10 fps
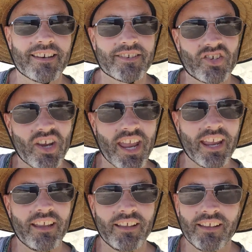is
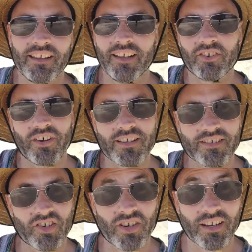yang
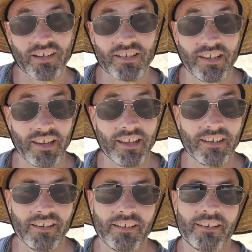transitioning to
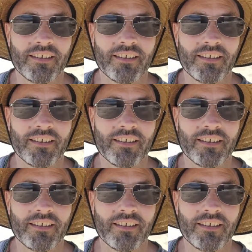yin,